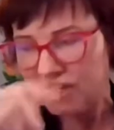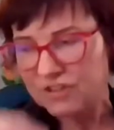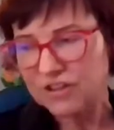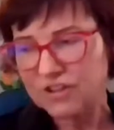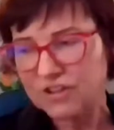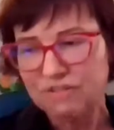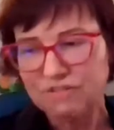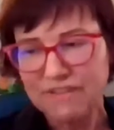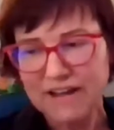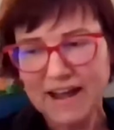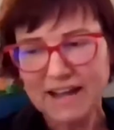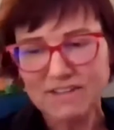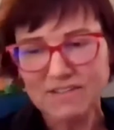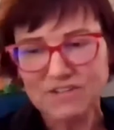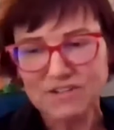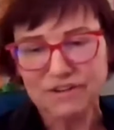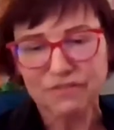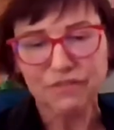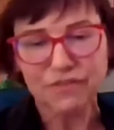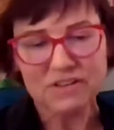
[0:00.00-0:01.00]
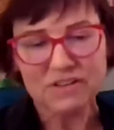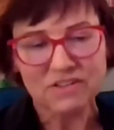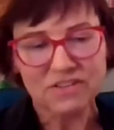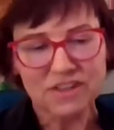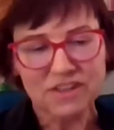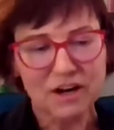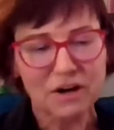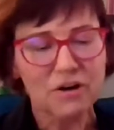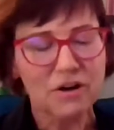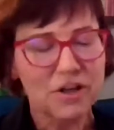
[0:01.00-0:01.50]
Such a vast difference
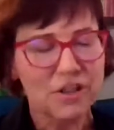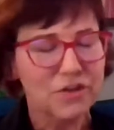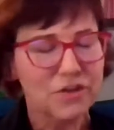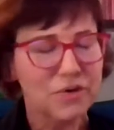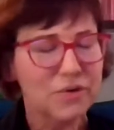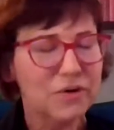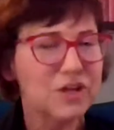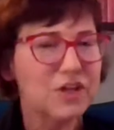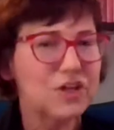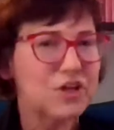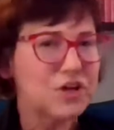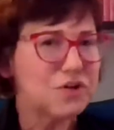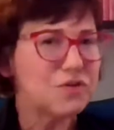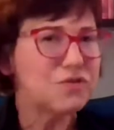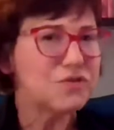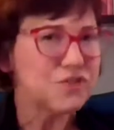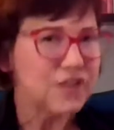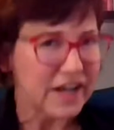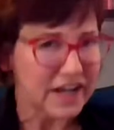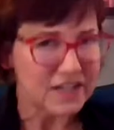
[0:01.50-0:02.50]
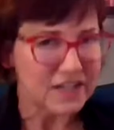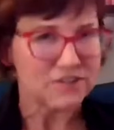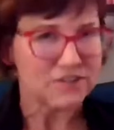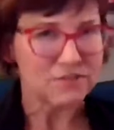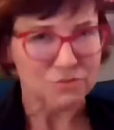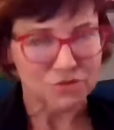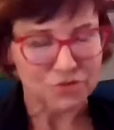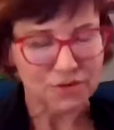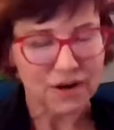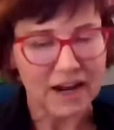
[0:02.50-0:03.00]
there. There are huge gains
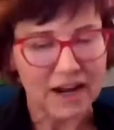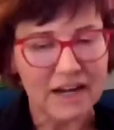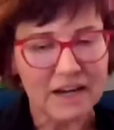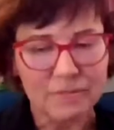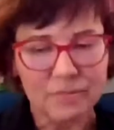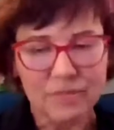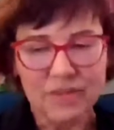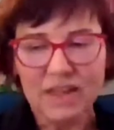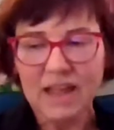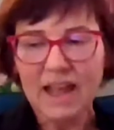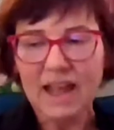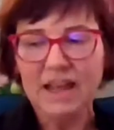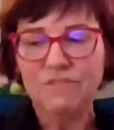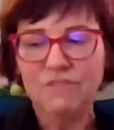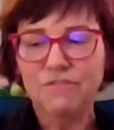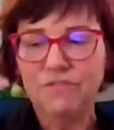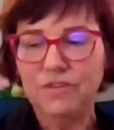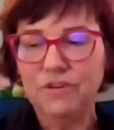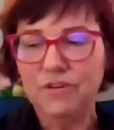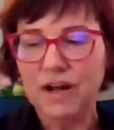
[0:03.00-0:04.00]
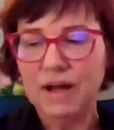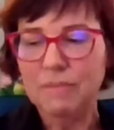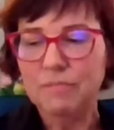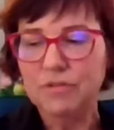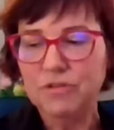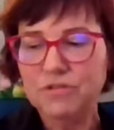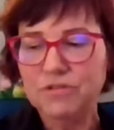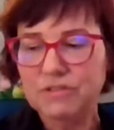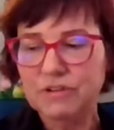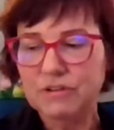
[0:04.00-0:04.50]
from trade. And for
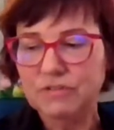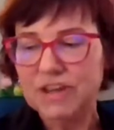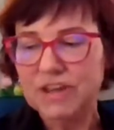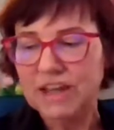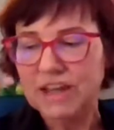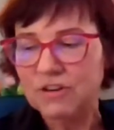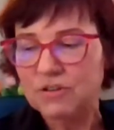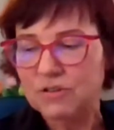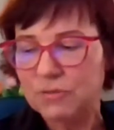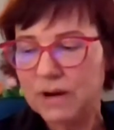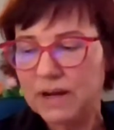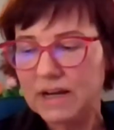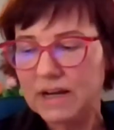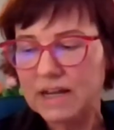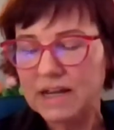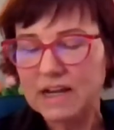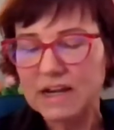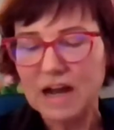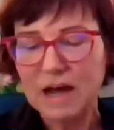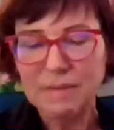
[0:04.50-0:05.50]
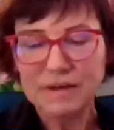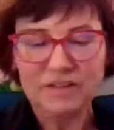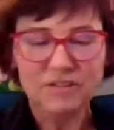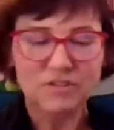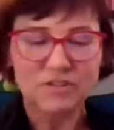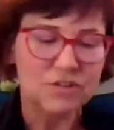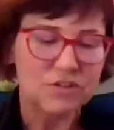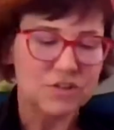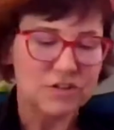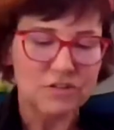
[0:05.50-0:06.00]
those of you who've taken trade
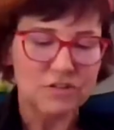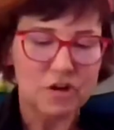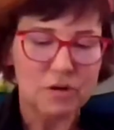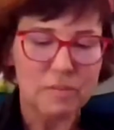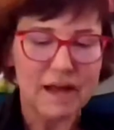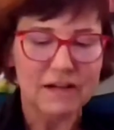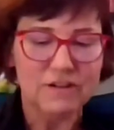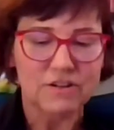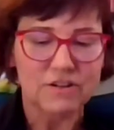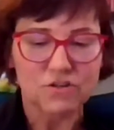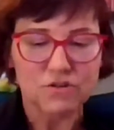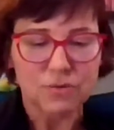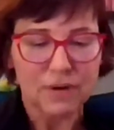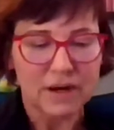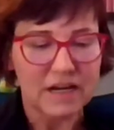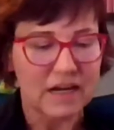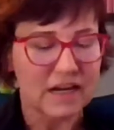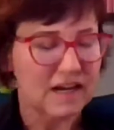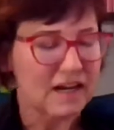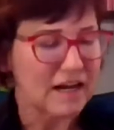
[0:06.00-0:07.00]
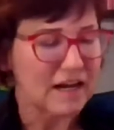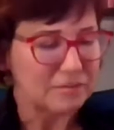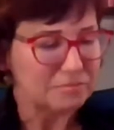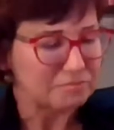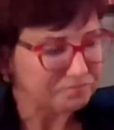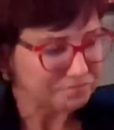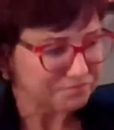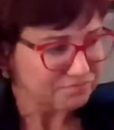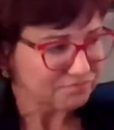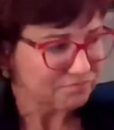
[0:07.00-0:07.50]
economics, just go back to trade
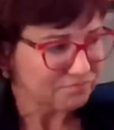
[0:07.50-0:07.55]
econ,